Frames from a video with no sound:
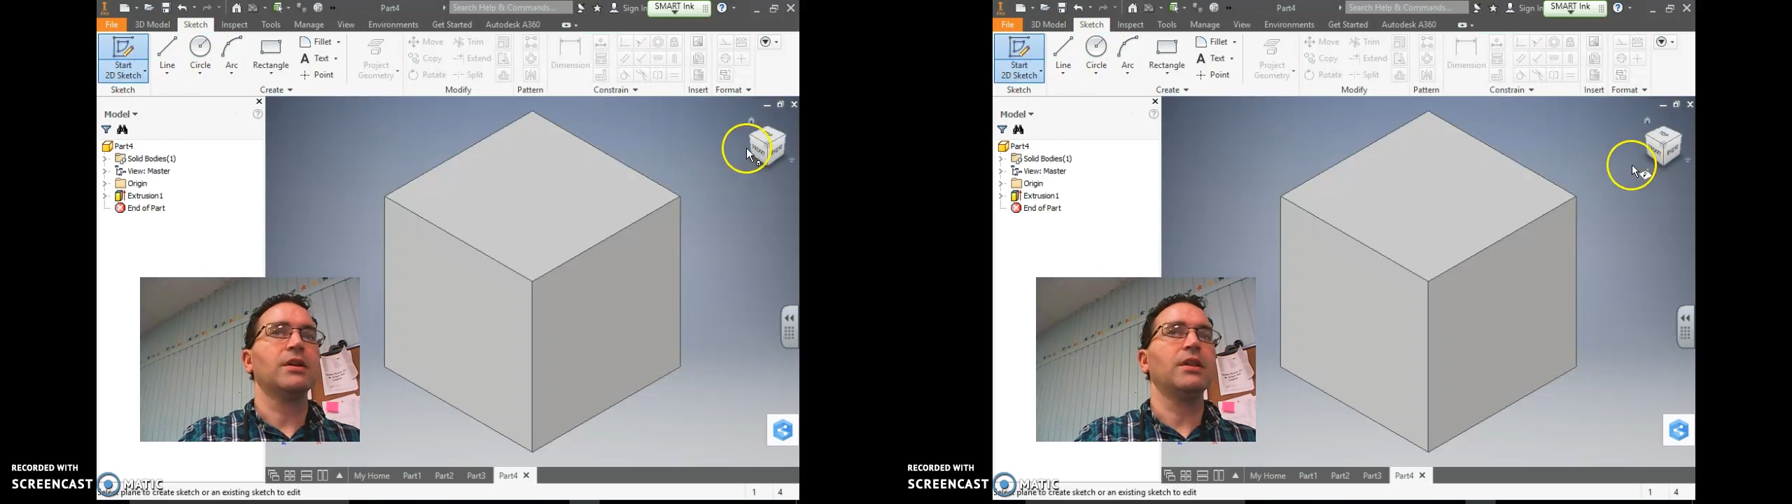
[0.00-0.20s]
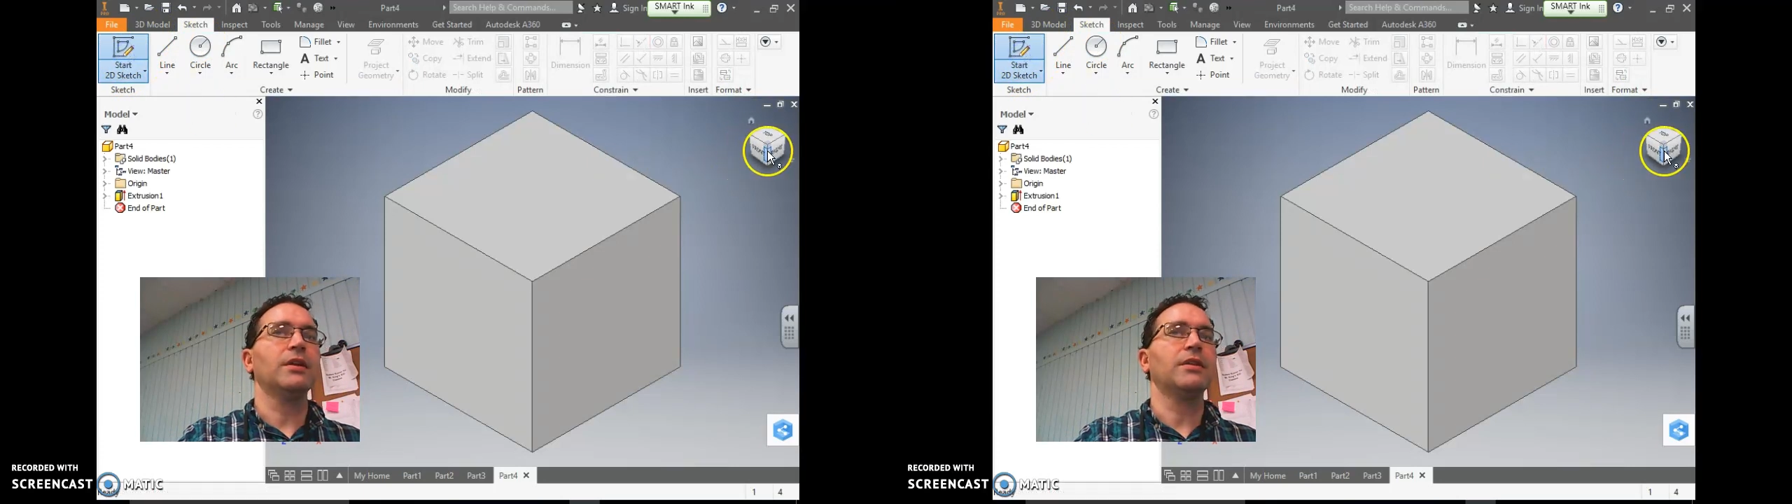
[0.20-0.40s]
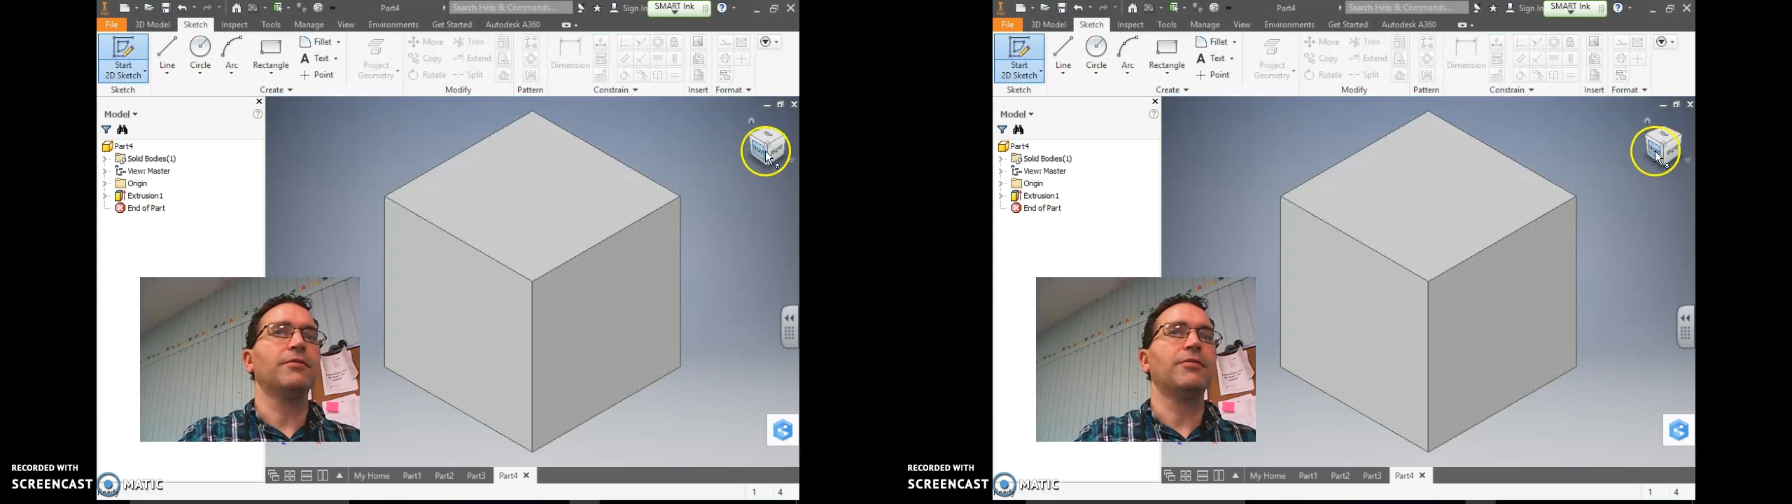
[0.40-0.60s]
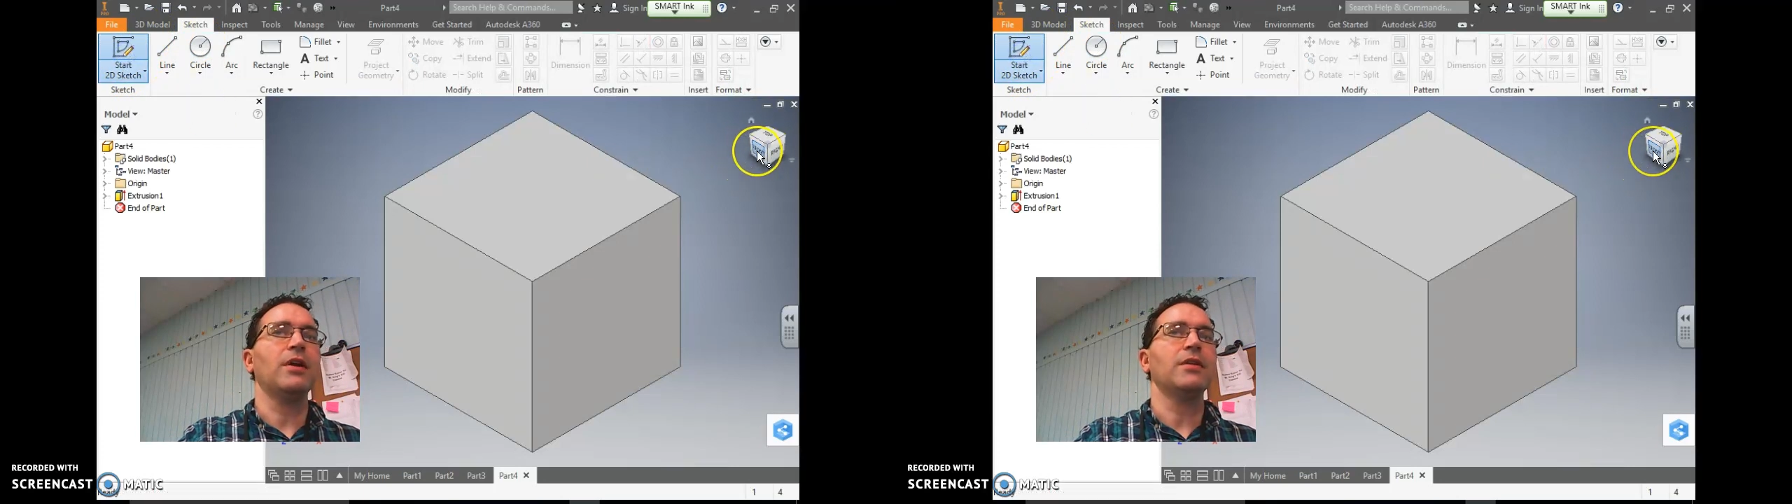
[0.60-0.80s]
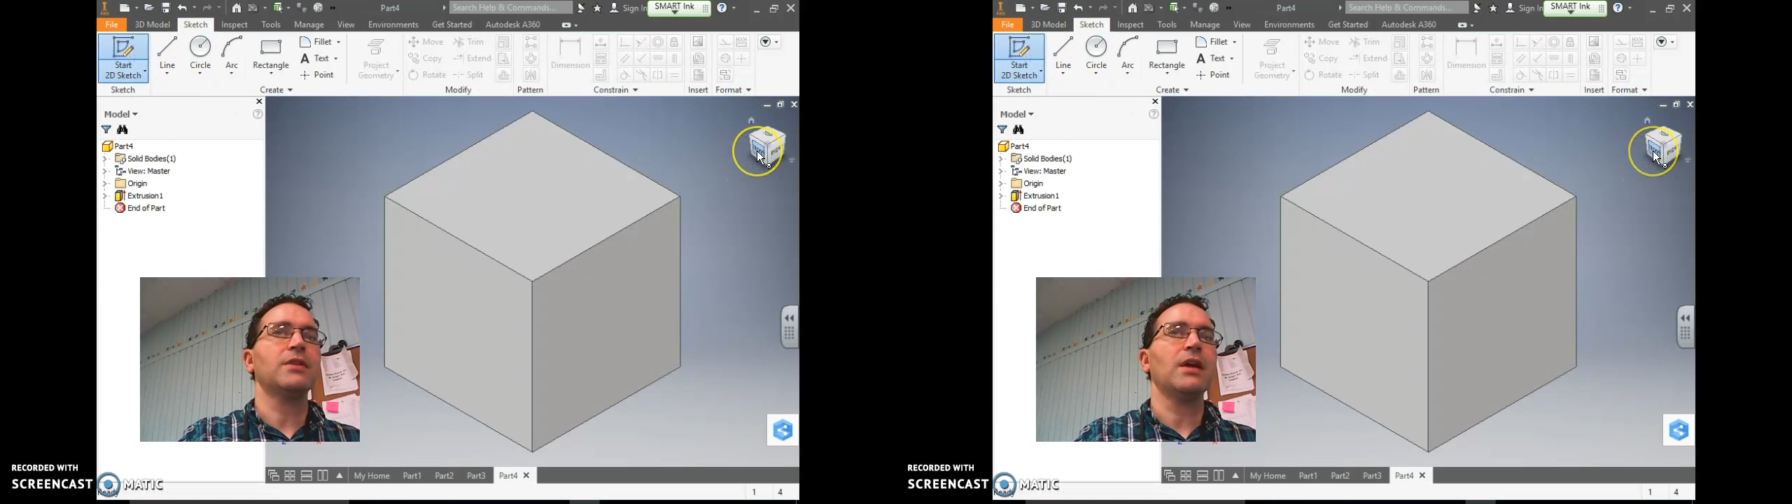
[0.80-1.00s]
click the
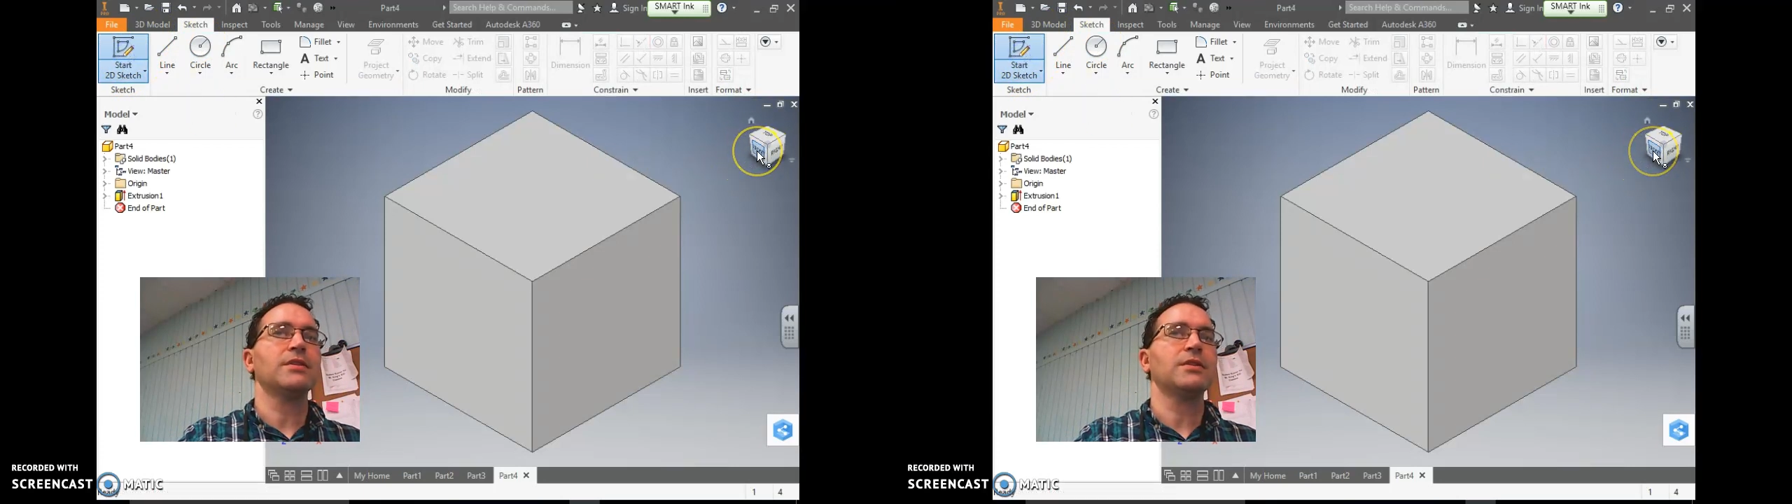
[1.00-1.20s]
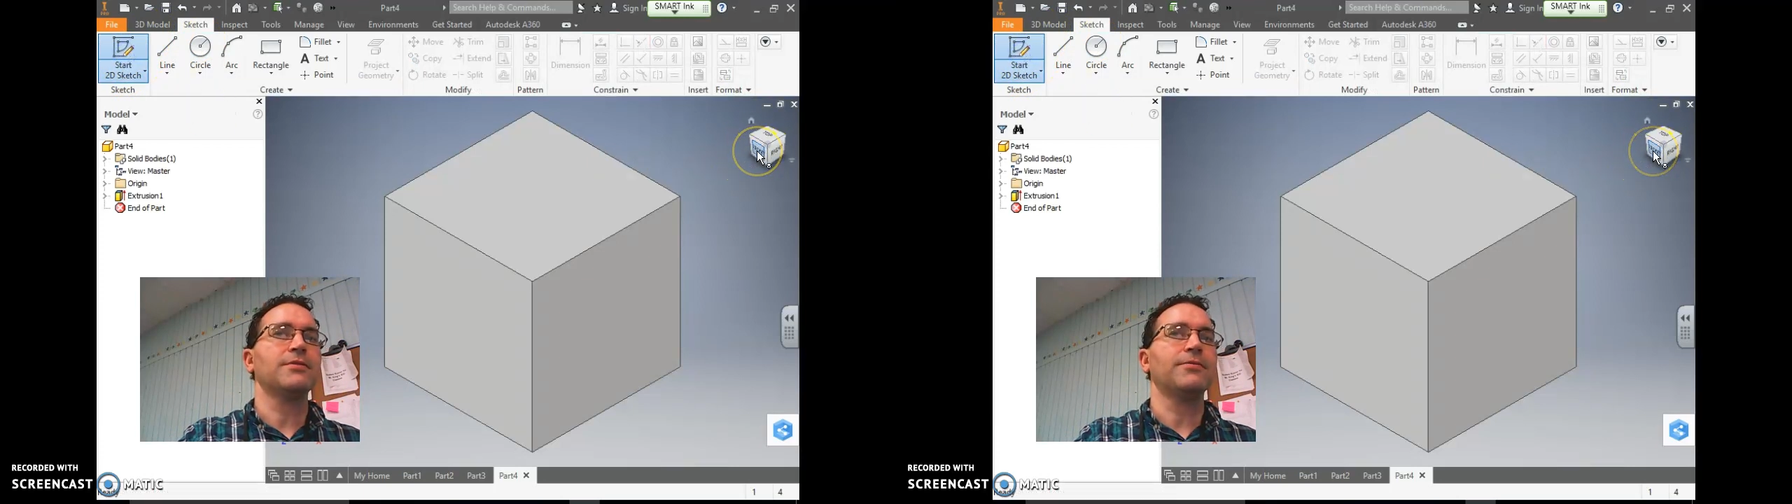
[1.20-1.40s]
front, see how it says